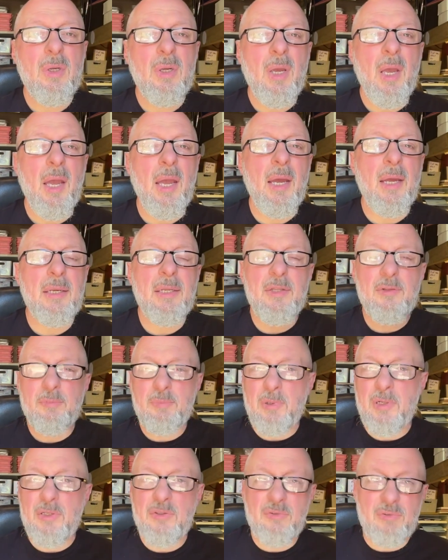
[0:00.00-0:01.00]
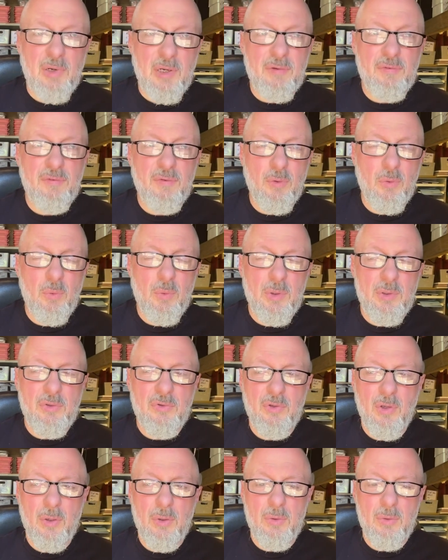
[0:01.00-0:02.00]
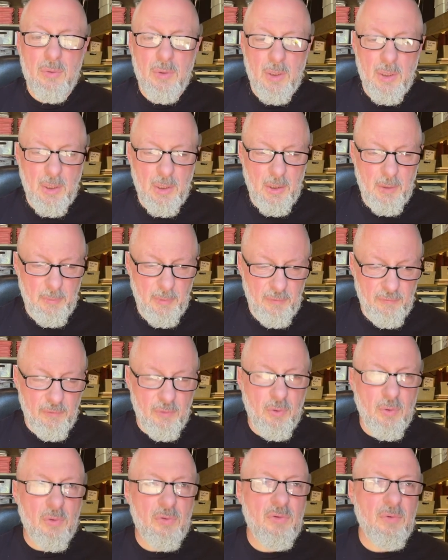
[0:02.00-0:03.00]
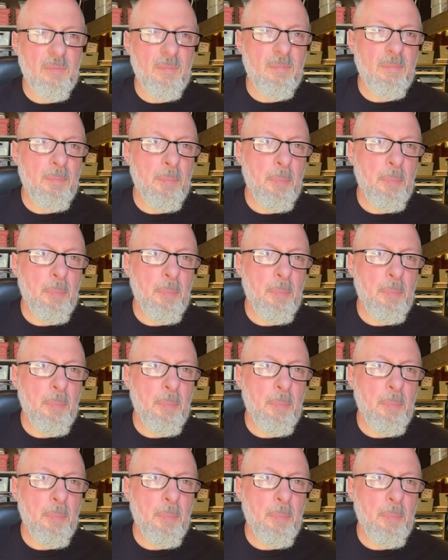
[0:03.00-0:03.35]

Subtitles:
and it's pretty straightforward. So if you've got some